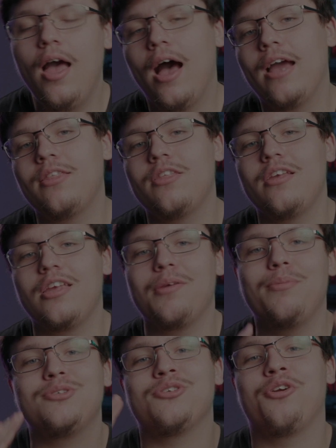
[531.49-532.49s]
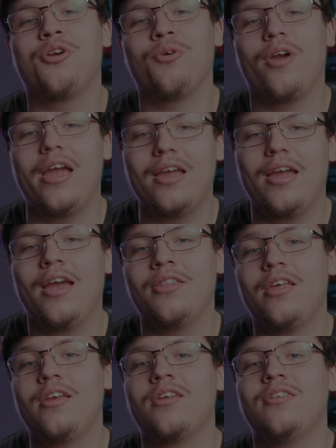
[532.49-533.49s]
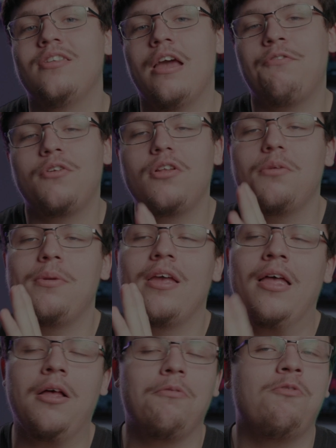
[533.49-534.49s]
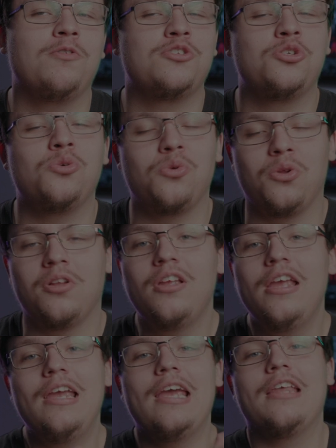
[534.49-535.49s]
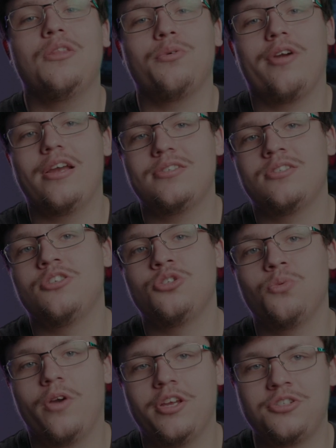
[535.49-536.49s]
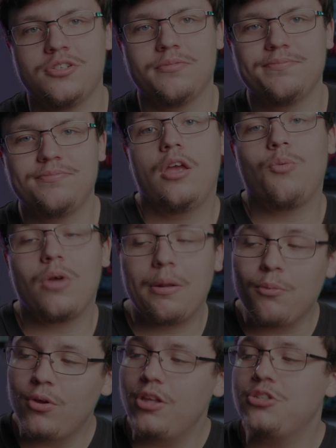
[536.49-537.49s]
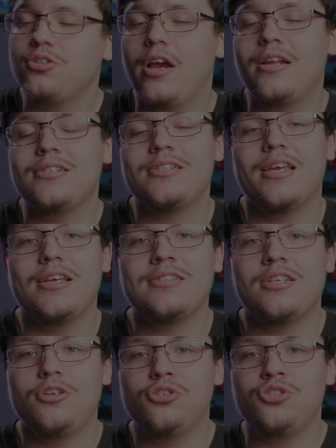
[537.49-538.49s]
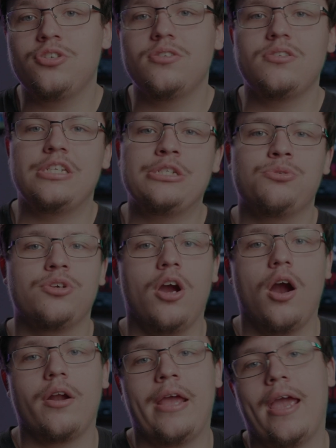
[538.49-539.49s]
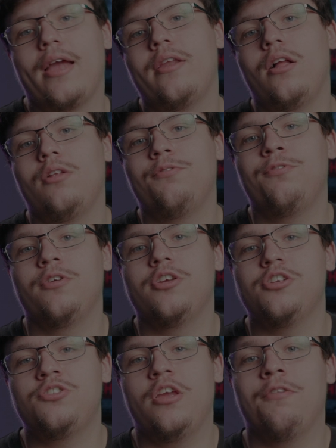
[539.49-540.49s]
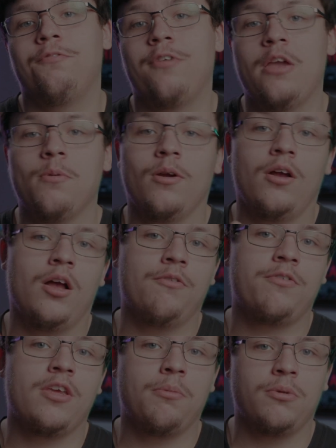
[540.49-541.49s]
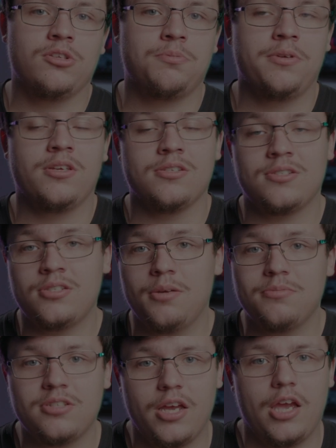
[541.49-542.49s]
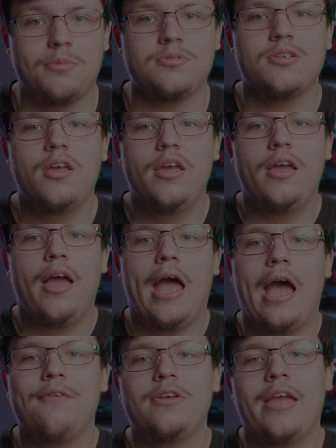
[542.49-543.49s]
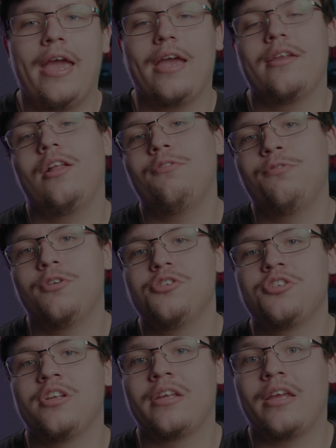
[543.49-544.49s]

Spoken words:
I think gimbals are great, and they can definitely be a helpful tool in the right situation. And what I'm really trying to say is that you shouldn't disregard handheld footage in favor of gimbals, because sometimes having handheld footage can